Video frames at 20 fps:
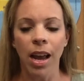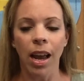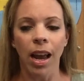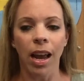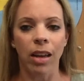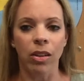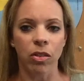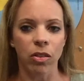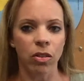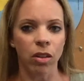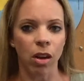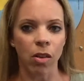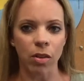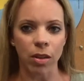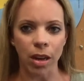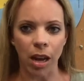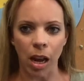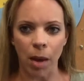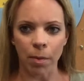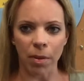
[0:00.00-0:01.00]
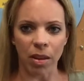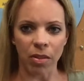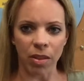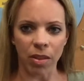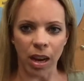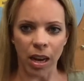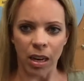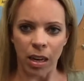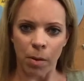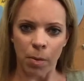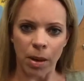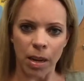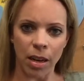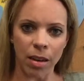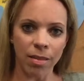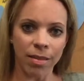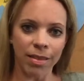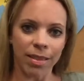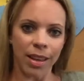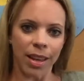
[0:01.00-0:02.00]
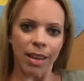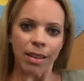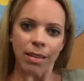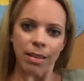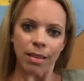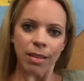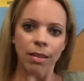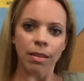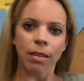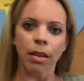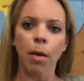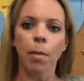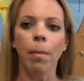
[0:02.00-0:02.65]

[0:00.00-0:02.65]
and just over time they've gotten to be this.